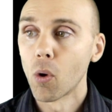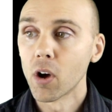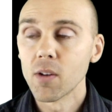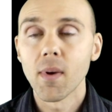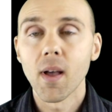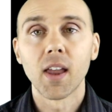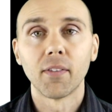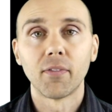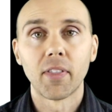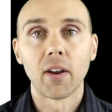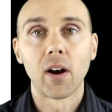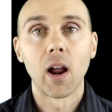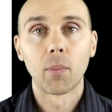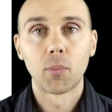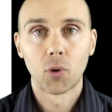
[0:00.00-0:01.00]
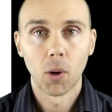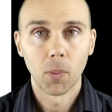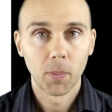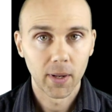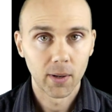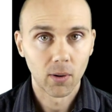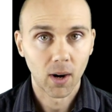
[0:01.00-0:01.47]
What about if there are
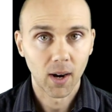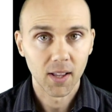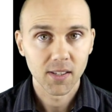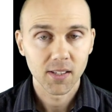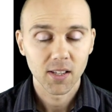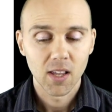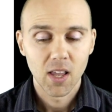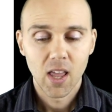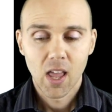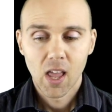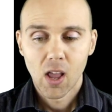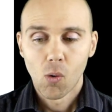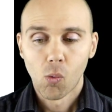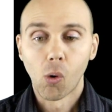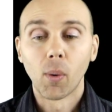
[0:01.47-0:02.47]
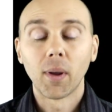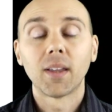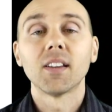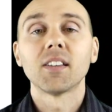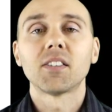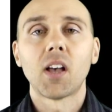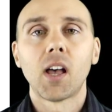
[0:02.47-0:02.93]
property rights? Well, we
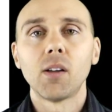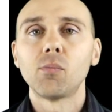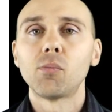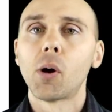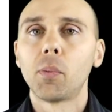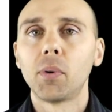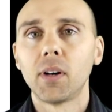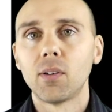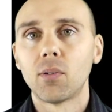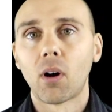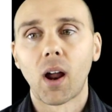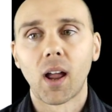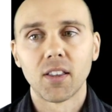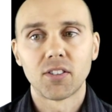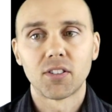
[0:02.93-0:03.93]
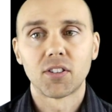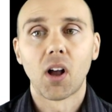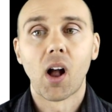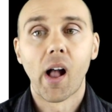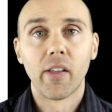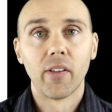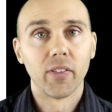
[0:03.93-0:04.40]
can assign property rights
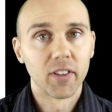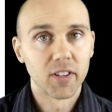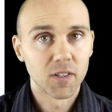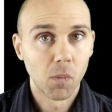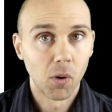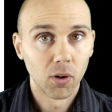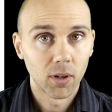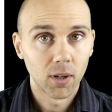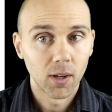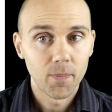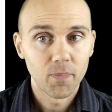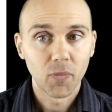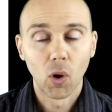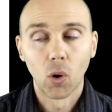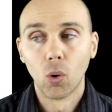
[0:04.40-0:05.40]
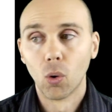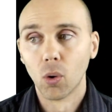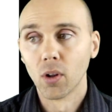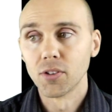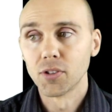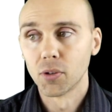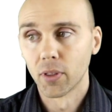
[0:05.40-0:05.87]
to either the smoker
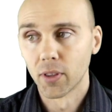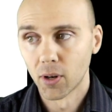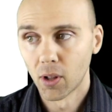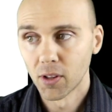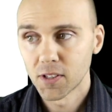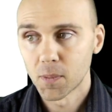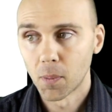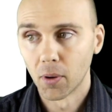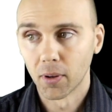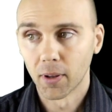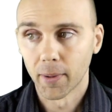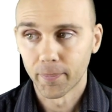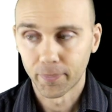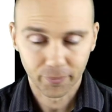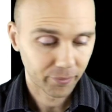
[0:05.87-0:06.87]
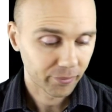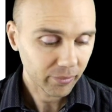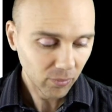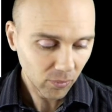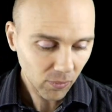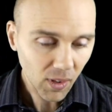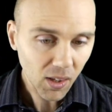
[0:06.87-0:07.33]
or to the non-smoker.
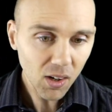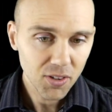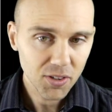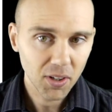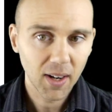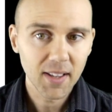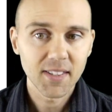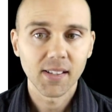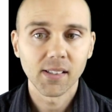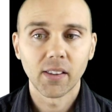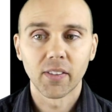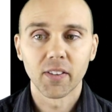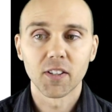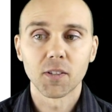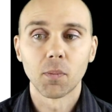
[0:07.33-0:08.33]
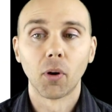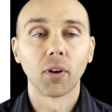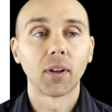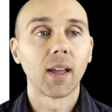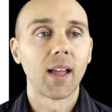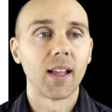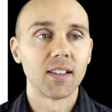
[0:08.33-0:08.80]
So let's say that the
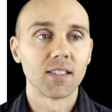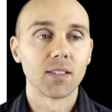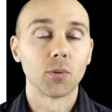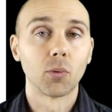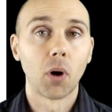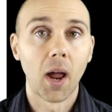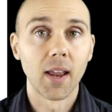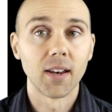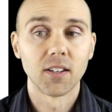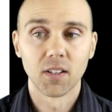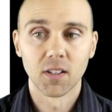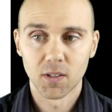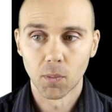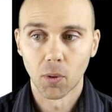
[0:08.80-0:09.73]
smoker has the right to